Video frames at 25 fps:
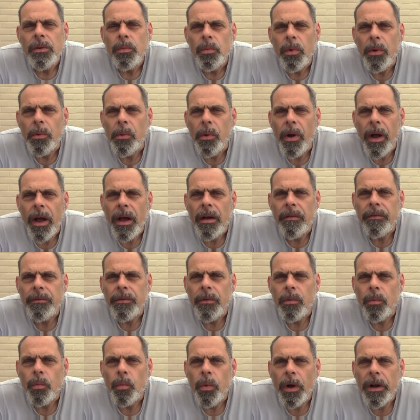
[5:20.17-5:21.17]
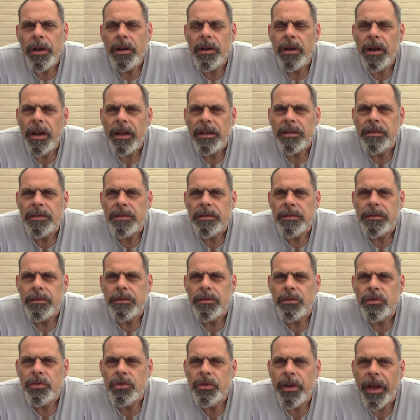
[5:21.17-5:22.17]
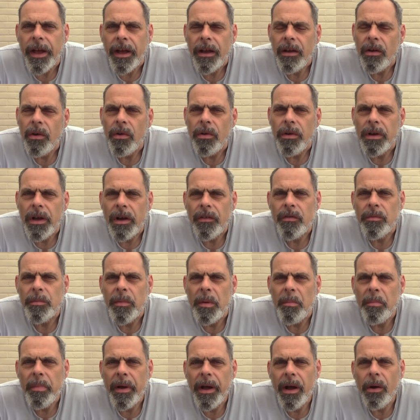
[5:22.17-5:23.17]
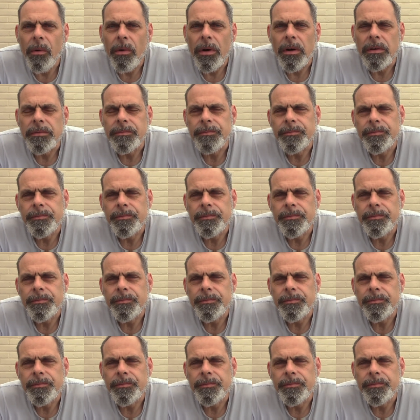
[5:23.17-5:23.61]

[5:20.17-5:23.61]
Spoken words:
we will have one less check on government power.